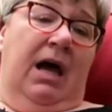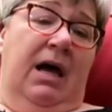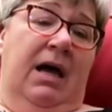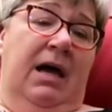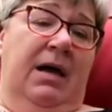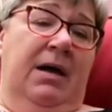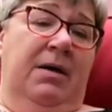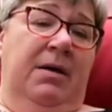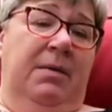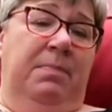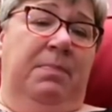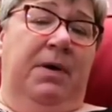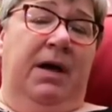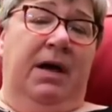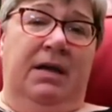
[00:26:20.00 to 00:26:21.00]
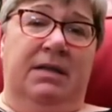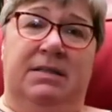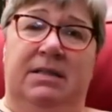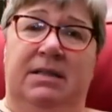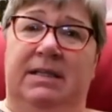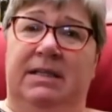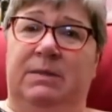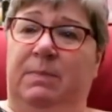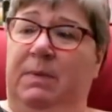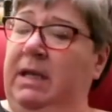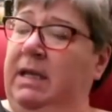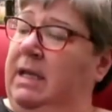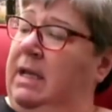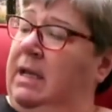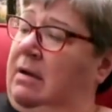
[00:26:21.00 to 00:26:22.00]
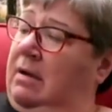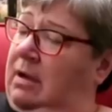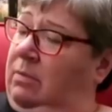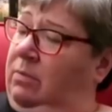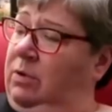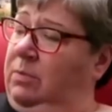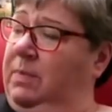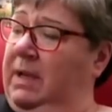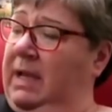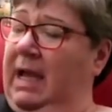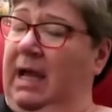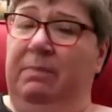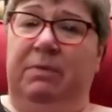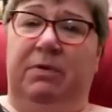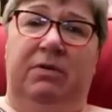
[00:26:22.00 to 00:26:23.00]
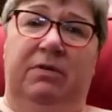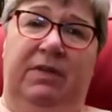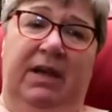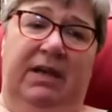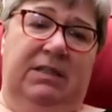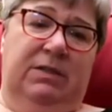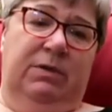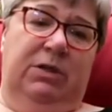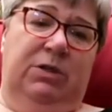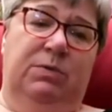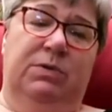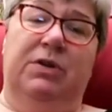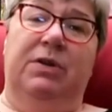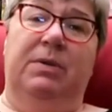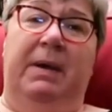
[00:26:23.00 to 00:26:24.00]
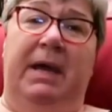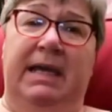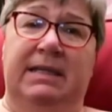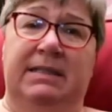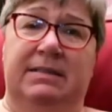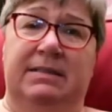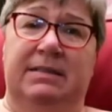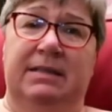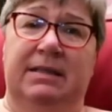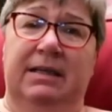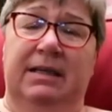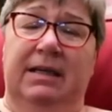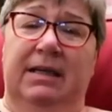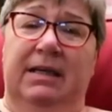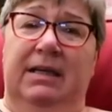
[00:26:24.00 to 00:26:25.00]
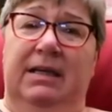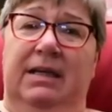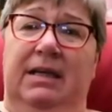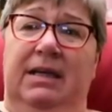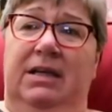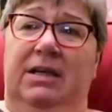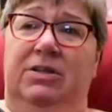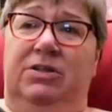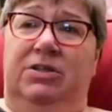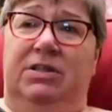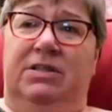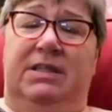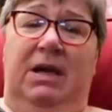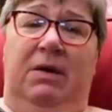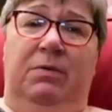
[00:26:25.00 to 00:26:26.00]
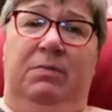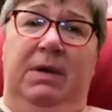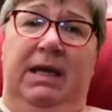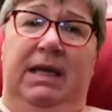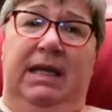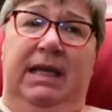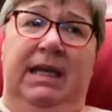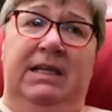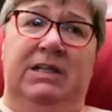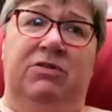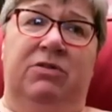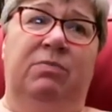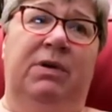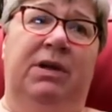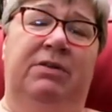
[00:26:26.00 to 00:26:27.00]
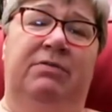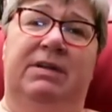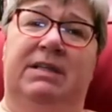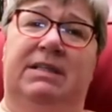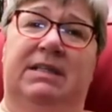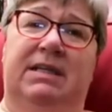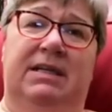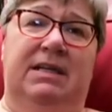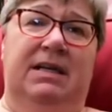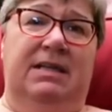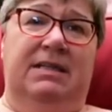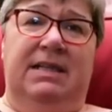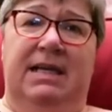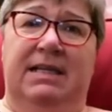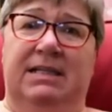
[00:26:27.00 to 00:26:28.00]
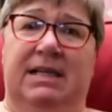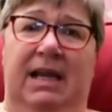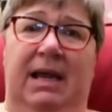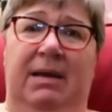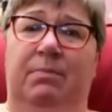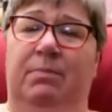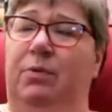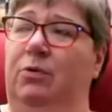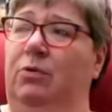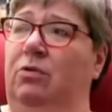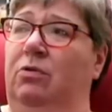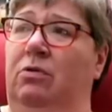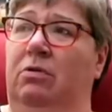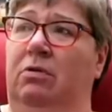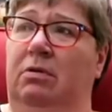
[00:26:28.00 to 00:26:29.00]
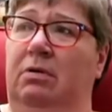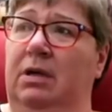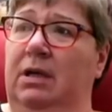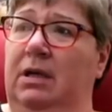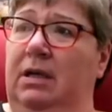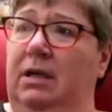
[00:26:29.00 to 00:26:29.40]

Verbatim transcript: uh, personally speaking, I would be happier if that switch was on the base. Just that would make it easier. And whether it's a, a desk lamp or